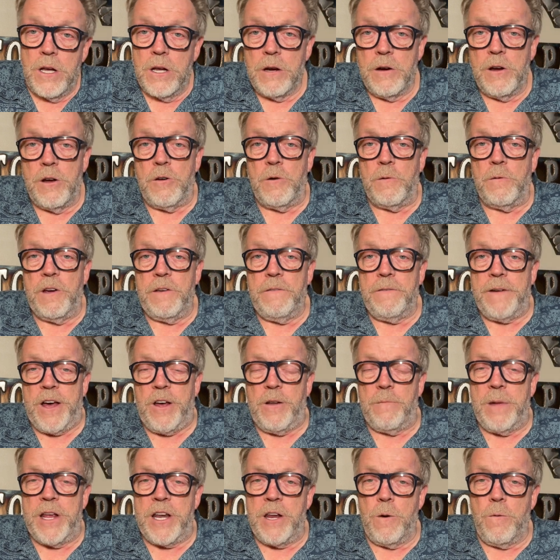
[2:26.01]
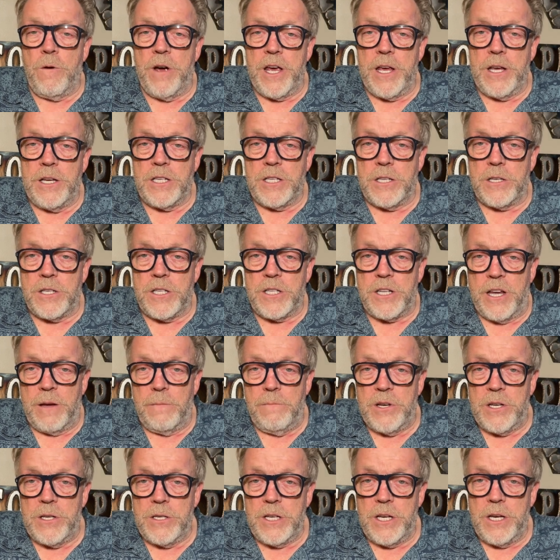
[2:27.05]
You know, we found many ways to stay
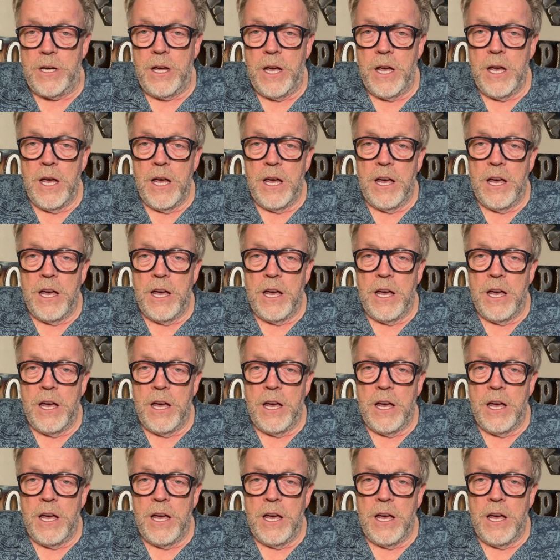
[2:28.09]
busy.